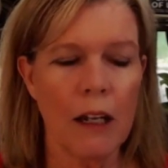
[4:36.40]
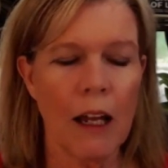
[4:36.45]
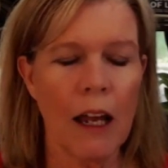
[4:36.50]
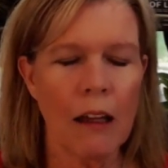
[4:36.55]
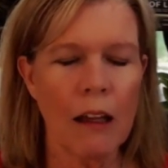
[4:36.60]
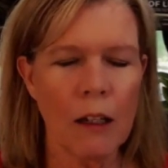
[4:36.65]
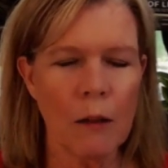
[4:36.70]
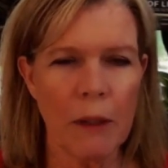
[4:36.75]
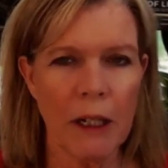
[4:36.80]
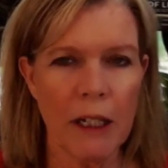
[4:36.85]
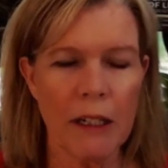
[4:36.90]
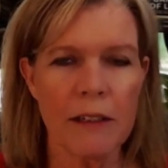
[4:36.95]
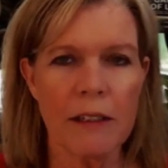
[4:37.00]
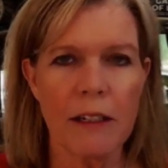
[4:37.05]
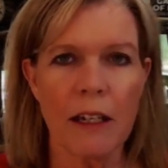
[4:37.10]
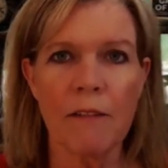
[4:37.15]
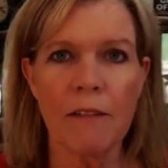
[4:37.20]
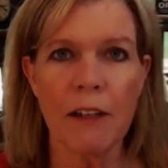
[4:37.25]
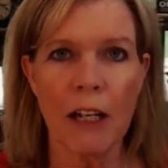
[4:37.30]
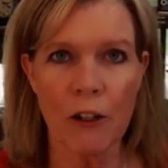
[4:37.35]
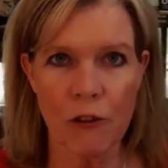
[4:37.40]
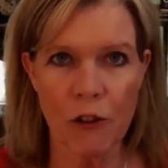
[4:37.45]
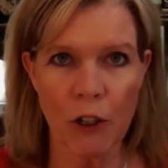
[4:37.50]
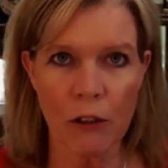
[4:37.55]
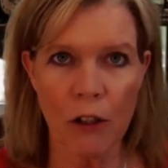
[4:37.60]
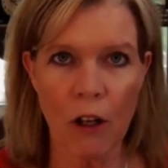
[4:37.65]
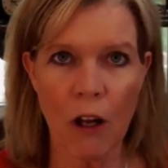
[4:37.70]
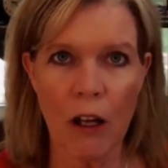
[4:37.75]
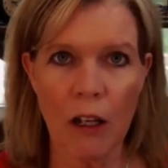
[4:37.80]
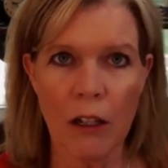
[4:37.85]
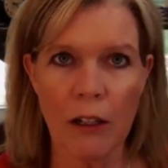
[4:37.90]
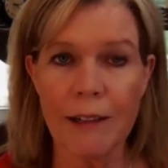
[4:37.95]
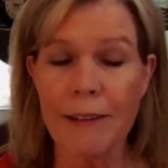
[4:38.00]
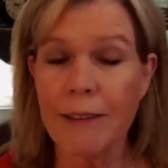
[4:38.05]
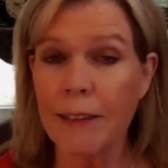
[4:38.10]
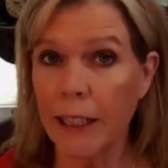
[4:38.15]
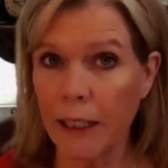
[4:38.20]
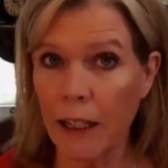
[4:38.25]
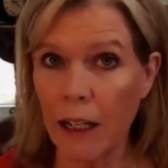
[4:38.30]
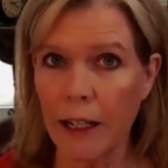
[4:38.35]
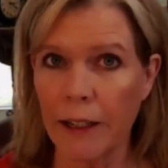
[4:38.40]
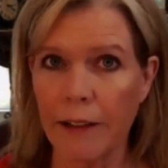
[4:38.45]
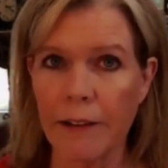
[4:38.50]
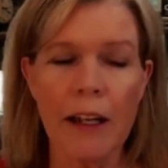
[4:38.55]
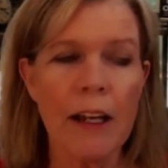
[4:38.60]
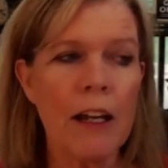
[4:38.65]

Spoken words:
element of contract law is like kind.